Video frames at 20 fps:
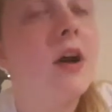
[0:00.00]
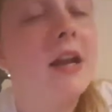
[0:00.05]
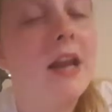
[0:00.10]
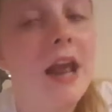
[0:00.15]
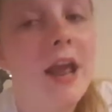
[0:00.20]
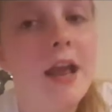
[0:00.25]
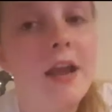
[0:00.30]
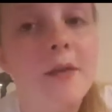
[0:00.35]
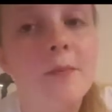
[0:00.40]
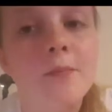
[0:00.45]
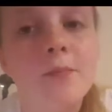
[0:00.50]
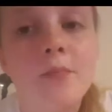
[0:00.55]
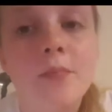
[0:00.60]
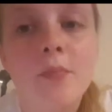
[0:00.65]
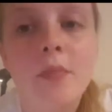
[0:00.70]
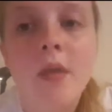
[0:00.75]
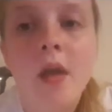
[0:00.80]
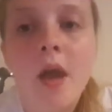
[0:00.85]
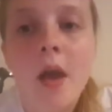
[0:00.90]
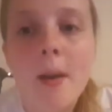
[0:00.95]
Friday.
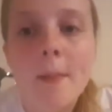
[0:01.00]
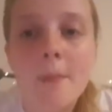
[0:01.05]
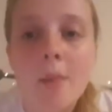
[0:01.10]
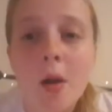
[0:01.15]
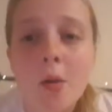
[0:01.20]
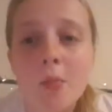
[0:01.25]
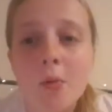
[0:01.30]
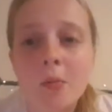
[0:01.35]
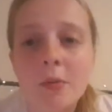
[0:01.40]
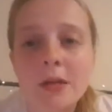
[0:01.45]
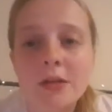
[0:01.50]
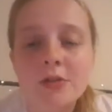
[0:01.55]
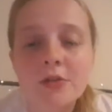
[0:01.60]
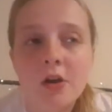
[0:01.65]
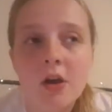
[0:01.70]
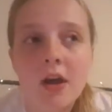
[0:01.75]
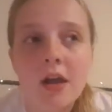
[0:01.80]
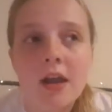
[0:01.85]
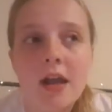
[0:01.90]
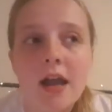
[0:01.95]
But I'll
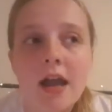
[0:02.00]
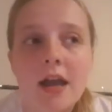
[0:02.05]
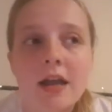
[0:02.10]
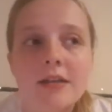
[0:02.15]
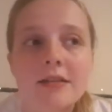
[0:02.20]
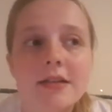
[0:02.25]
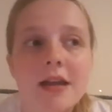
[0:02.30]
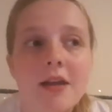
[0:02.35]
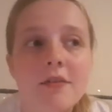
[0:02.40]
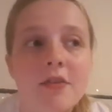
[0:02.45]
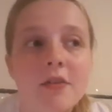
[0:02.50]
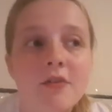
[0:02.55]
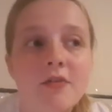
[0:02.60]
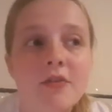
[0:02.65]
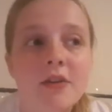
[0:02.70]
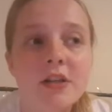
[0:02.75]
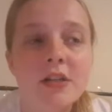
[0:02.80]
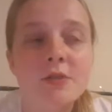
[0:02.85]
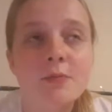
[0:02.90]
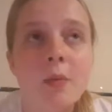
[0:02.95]
probably try and have
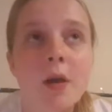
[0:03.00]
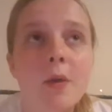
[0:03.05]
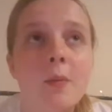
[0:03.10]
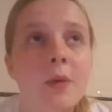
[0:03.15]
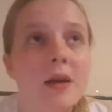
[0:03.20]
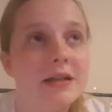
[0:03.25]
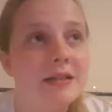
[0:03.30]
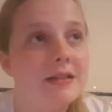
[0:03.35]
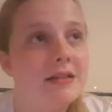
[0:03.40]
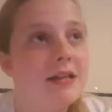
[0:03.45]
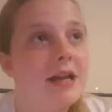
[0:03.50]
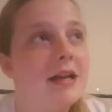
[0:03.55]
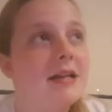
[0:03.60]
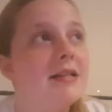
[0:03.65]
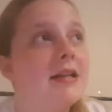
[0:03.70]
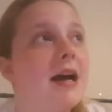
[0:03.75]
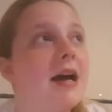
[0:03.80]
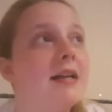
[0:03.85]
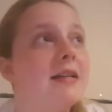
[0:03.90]
it finished by Wednesday,